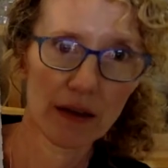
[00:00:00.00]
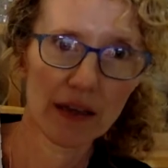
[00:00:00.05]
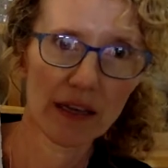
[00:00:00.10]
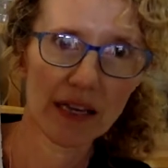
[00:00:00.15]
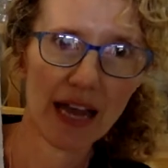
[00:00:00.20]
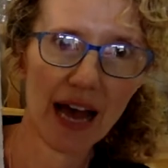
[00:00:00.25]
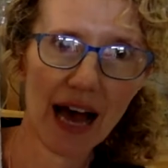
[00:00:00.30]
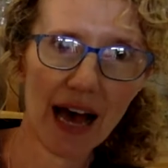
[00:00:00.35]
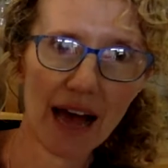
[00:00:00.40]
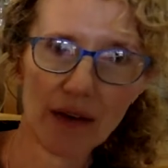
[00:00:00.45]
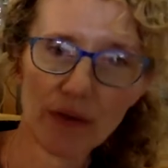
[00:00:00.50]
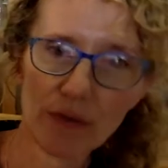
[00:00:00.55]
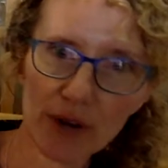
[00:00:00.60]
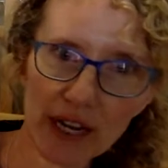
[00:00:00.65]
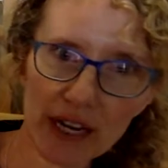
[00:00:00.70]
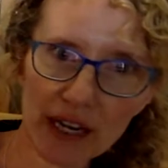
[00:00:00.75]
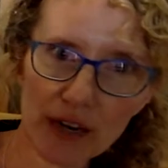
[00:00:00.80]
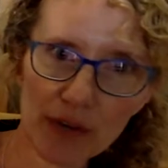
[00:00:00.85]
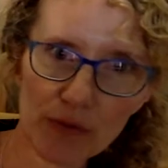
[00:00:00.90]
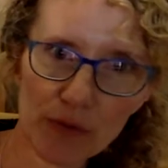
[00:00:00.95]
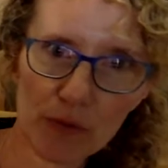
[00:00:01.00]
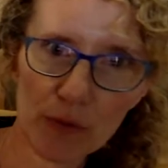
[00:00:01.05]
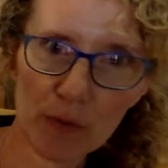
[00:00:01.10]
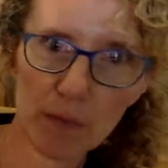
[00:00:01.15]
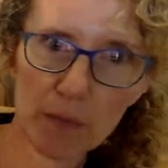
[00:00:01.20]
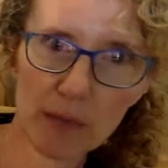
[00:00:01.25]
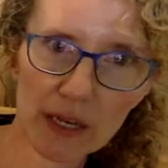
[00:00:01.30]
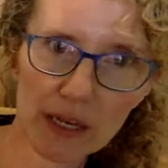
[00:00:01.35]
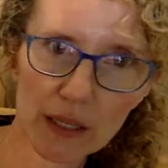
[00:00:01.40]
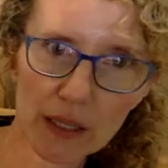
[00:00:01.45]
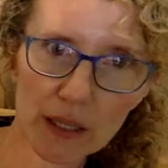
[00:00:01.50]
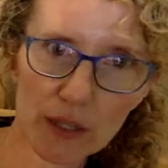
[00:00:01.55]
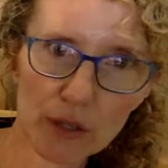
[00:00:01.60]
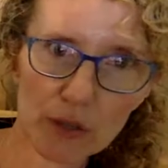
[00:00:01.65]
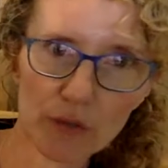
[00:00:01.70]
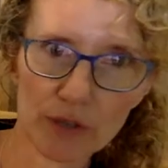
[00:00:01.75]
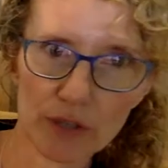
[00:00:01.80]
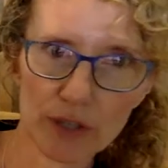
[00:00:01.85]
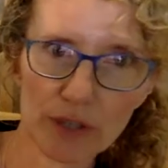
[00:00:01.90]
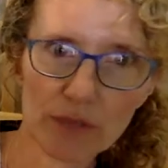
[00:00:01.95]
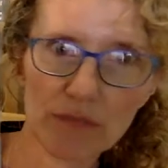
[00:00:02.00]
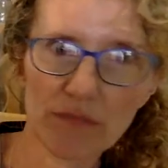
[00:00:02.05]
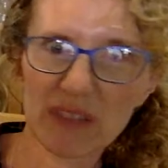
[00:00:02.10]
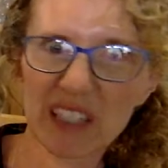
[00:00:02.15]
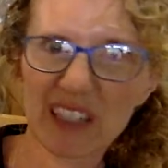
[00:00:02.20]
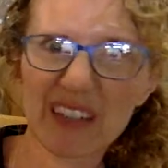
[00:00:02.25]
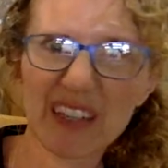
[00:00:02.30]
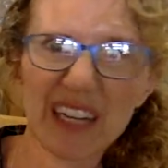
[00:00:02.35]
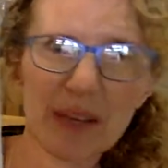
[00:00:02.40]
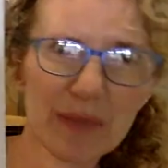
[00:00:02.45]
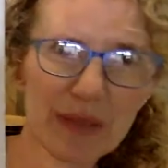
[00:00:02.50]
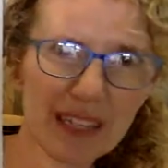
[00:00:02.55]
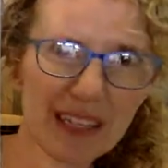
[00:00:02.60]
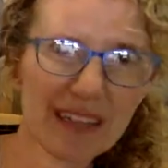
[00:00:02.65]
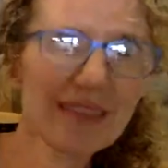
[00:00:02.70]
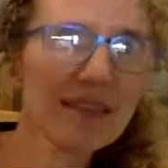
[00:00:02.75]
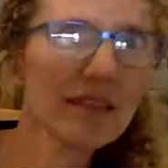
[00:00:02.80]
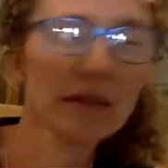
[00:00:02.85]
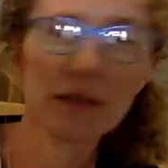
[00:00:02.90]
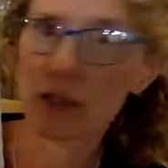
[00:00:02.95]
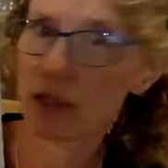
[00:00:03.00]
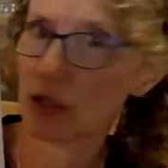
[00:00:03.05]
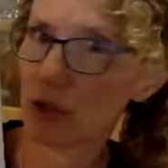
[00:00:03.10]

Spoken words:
not writing from the middle over. You know what I mean?